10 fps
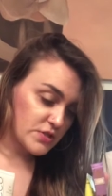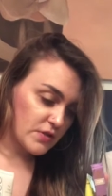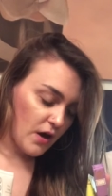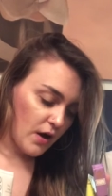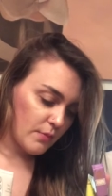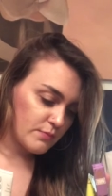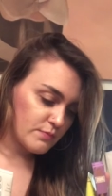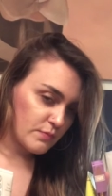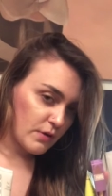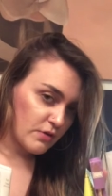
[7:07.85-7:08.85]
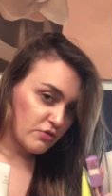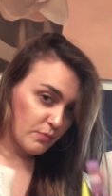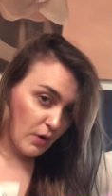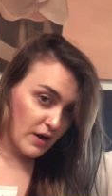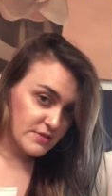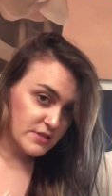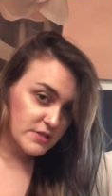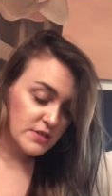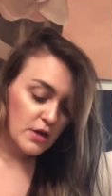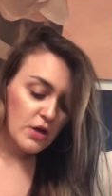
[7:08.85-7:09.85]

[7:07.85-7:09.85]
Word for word: um, surprises.